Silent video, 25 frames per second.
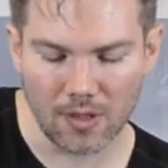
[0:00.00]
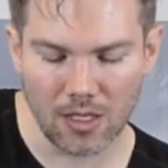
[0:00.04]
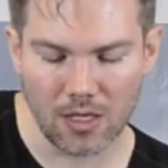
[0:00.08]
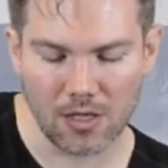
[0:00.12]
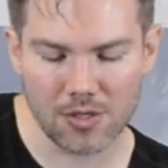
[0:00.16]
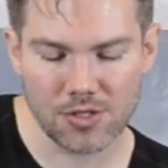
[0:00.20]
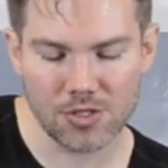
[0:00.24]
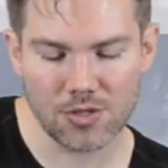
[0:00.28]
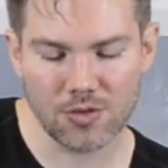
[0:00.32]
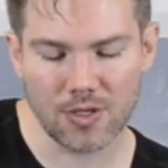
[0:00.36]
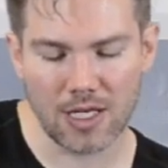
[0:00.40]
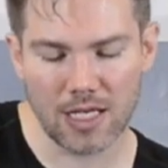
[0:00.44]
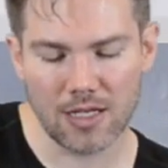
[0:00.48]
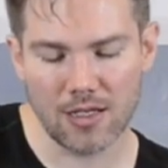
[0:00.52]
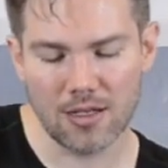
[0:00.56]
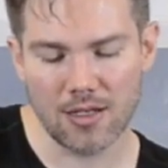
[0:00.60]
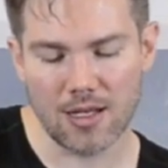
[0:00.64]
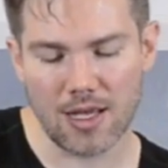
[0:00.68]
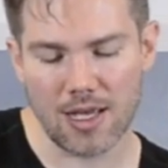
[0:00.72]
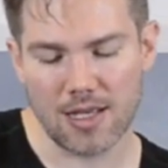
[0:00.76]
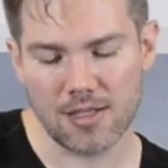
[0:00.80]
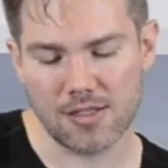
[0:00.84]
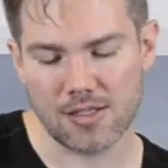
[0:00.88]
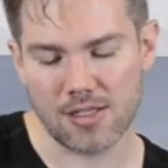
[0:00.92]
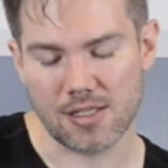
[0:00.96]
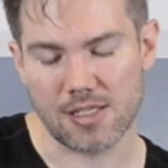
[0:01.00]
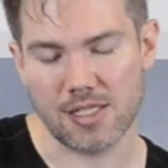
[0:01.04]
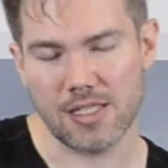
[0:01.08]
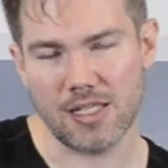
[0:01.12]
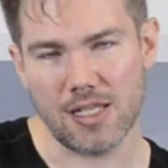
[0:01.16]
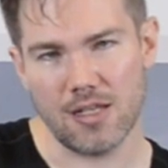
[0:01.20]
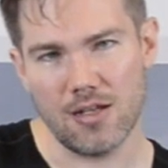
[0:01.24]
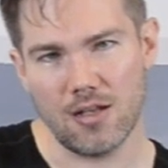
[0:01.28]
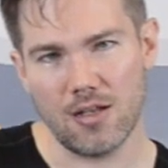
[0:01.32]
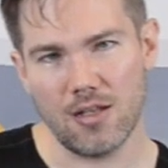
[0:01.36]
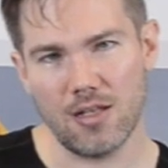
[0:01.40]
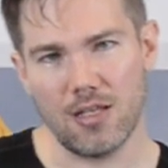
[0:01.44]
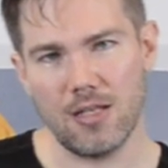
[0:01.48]
Also get a nice
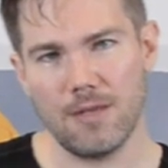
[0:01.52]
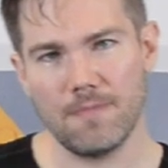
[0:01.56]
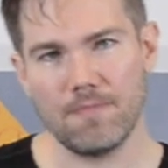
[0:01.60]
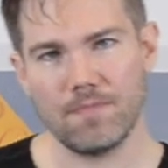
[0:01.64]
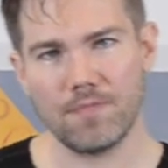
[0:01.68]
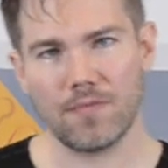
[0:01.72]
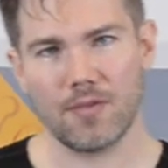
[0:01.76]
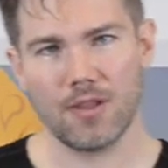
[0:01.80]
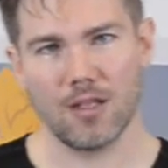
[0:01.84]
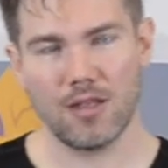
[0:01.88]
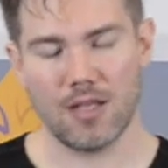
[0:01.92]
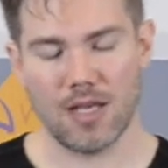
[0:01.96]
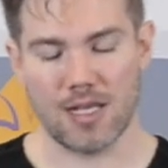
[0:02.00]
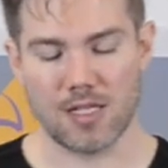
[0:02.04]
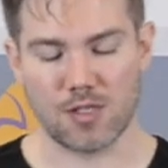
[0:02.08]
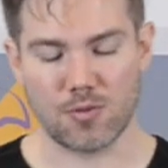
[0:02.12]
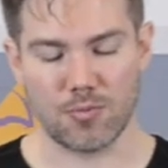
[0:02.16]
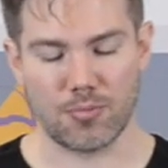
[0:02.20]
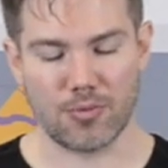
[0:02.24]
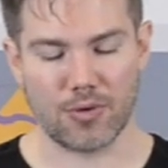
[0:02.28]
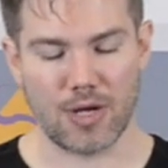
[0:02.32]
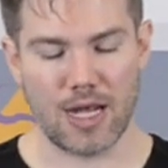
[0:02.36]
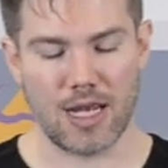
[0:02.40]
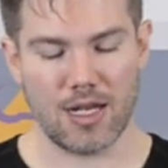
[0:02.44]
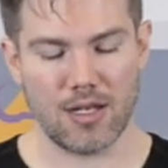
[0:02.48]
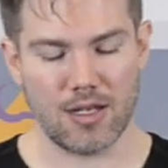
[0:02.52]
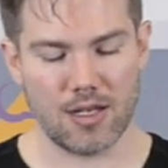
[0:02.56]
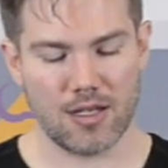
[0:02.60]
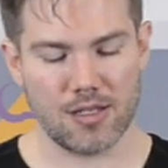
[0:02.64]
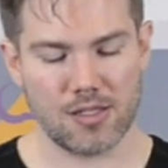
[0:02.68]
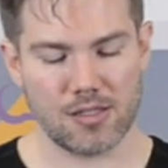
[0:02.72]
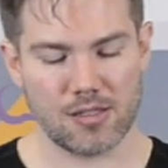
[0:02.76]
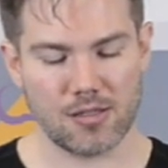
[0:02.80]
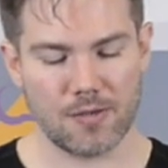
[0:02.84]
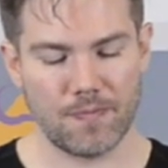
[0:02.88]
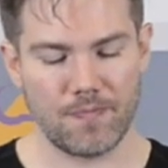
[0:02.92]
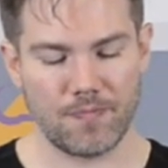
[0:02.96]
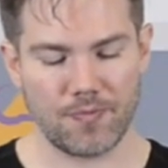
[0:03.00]
acidity, a nice
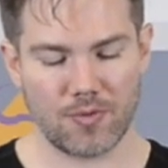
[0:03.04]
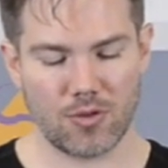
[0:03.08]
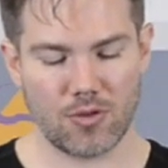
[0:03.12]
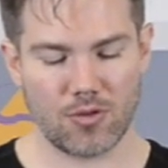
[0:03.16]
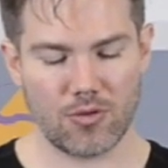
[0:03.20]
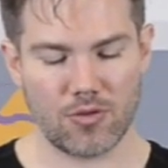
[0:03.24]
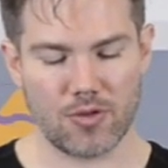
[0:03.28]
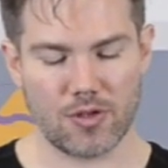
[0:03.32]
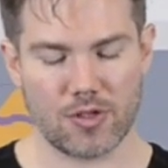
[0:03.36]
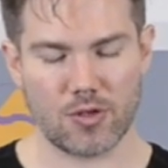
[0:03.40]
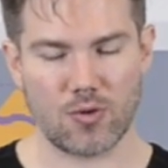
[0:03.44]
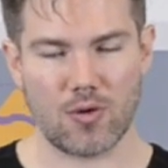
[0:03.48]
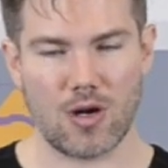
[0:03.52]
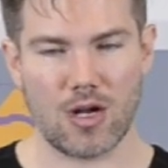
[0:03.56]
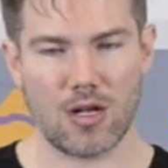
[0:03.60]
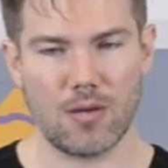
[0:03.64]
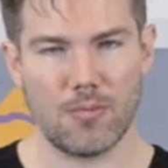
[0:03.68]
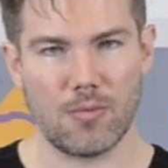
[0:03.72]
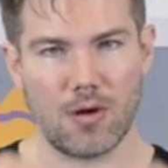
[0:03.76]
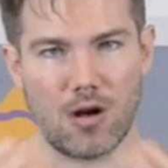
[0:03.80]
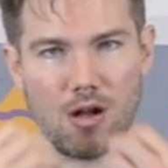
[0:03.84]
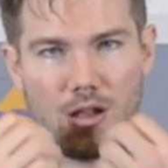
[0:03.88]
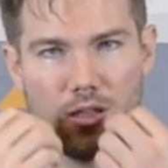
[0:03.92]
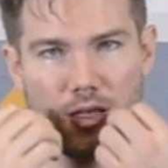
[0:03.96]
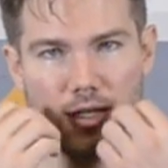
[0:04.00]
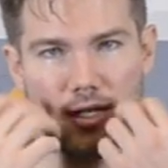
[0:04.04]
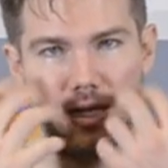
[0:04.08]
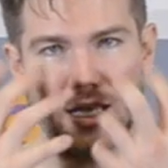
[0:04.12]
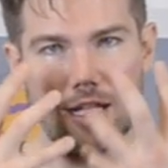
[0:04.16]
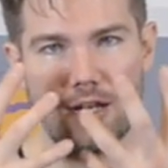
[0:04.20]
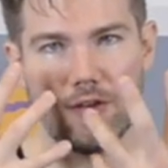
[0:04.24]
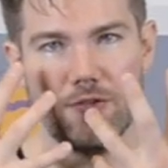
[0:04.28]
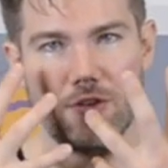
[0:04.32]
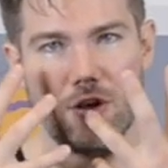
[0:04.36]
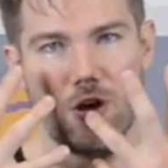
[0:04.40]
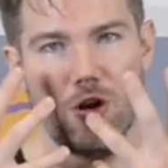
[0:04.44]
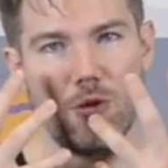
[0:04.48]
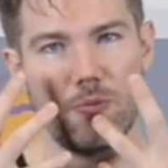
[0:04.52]
brightness through this Guatemala. It kind
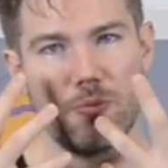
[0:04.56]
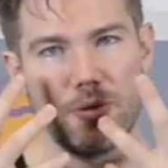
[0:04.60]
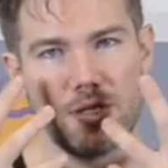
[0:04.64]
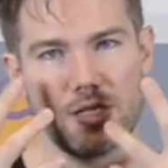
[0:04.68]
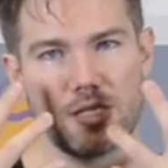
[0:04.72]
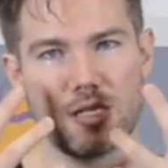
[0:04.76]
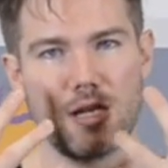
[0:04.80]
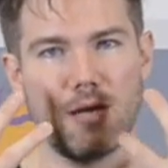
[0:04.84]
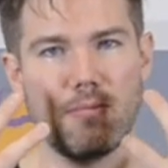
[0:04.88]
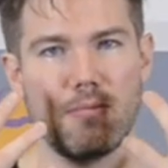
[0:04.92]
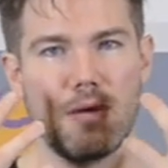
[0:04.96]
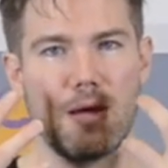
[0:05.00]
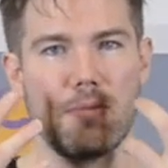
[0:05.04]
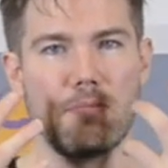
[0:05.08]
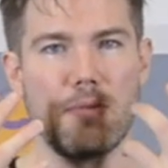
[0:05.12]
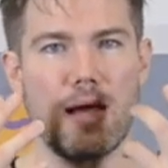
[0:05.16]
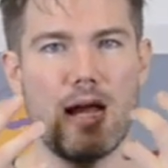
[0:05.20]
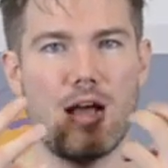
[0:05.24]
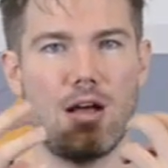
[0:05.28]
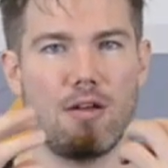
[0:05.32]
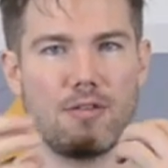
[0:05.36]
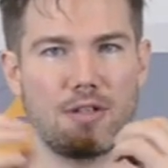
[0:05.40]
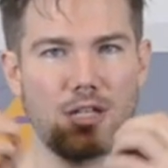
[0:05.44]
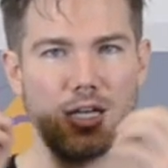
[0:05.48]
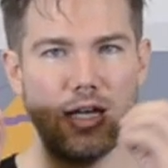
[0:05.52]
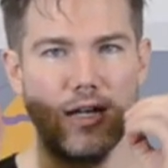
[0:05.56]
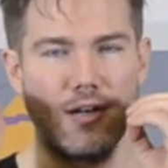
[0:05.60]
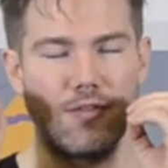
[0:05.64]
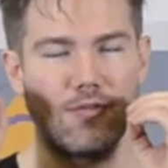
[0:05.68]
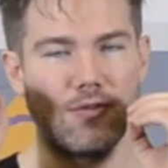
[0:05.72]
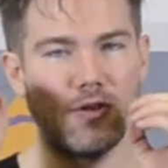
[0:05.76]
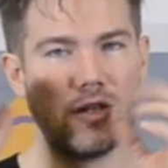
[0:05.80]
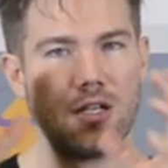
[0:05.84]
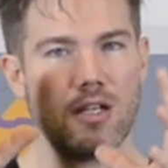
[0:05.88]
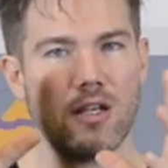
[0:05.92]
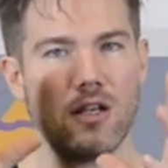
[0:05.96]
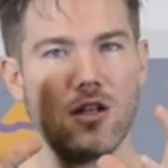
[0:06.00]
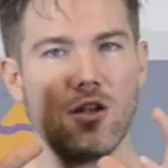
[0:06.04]
of opens up my mouth, kind of
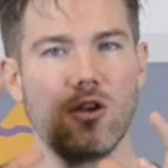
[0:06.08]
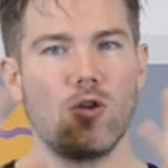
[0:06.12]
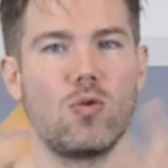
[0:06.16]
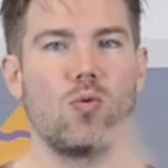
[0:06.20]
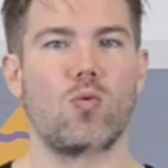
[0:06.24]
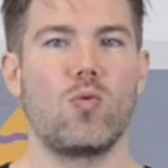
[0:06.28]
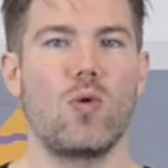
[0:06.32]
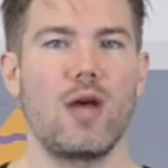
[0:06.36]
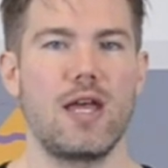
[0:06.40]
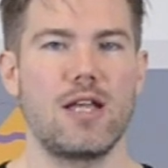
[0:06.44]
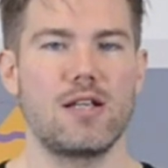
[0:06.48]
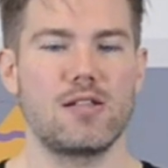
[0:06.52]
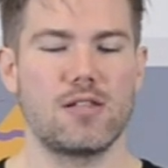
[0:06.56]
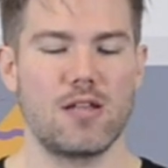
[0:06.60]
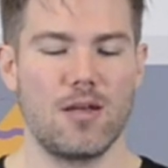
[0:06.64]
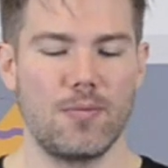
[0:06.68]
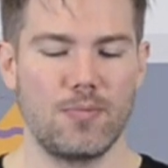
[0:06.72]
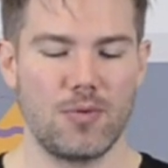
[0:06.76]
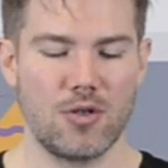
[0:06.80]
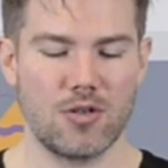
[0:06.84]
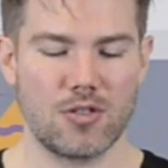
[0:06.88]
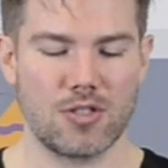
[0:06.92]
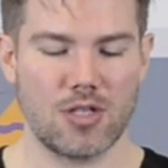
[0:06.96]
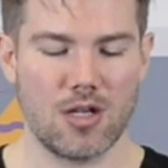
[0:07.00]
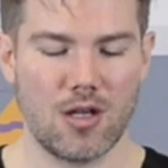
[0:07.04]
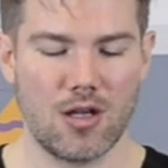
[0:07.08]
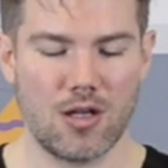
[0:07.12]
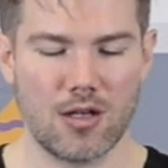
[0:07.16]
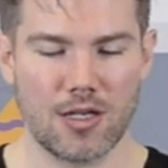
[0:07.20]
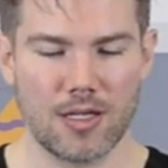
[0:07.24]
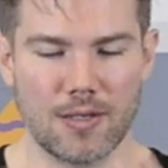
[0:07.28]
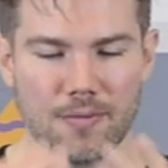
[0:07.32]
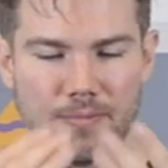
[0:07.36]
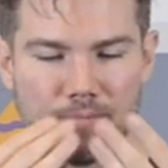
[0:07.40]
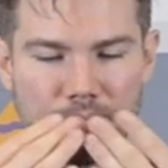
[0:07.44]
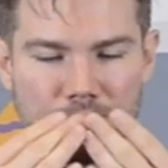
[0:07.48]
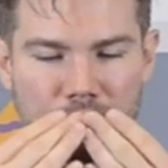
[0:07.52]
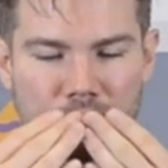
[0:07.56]
wakes up your
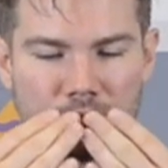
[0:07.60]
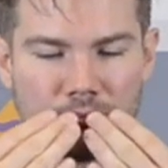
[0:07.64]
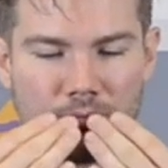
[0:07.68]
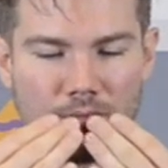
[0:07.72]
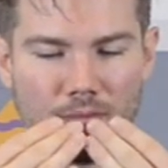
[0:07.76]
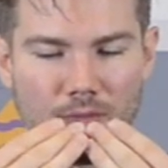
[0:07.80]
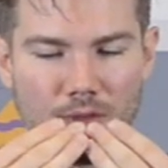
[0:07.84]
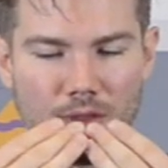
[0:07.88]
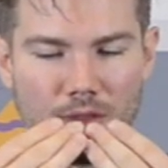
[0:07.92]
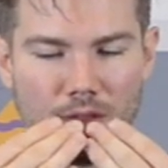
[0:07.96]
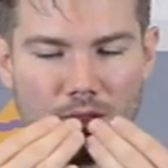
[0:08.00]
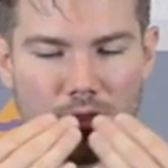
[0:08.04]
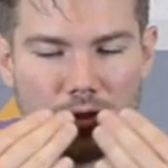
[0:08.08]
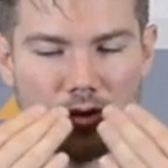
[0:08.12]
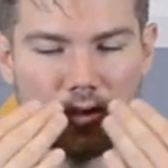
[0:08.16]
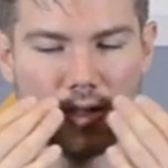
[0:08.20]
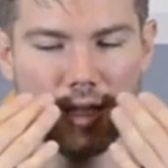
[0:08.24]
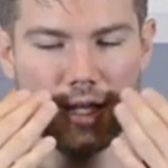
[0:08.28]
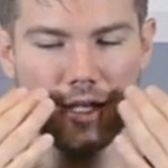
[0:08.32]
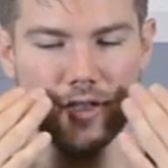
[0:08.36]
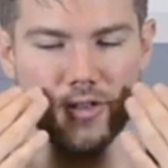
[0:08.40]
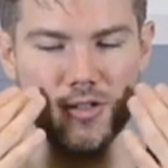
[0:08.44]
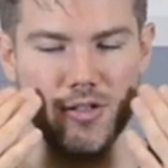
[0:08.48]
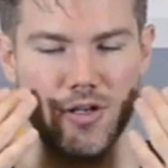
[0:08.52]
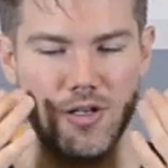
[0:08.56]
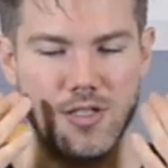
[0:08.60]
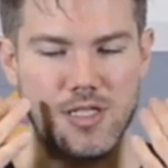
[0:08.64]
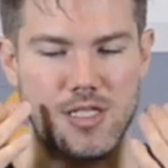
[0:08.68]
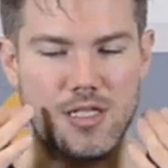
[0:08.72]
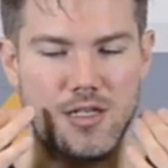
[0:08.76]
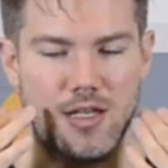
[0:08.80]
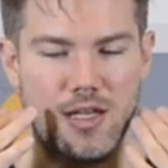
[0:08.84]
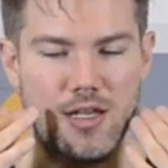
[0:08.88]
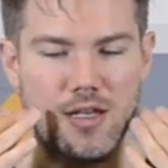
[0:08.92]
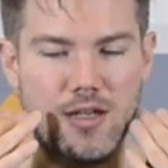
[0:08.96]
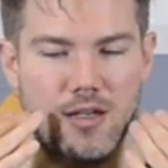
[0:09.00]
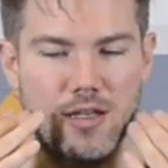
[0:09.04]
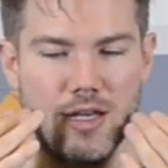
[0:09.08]
tongue and starts
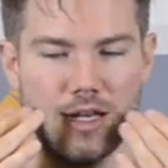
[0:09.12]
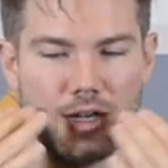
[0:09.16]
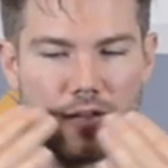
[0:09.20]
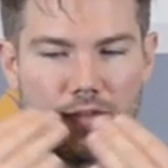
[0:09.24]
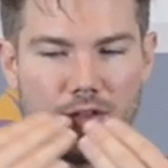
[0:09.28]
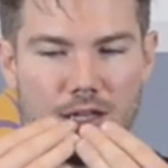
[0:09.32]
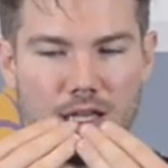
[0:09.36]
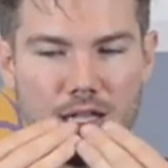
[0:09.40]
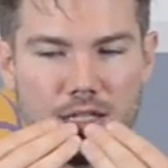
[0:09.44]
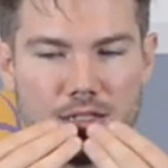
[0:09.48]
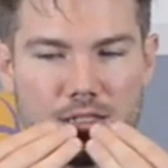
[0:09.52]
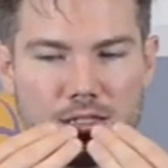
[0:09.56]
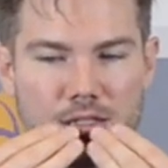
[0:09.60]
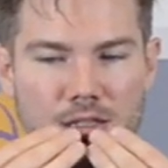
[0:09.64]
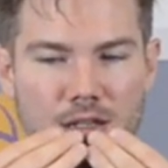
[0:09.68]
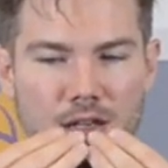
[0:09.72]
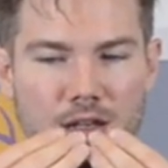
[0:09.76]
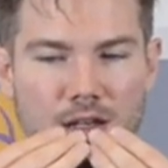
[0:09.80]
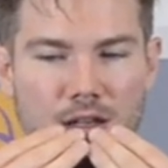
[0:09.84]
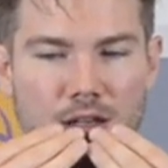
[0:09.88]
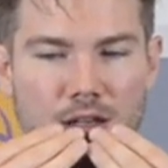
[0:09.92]
and kind of hits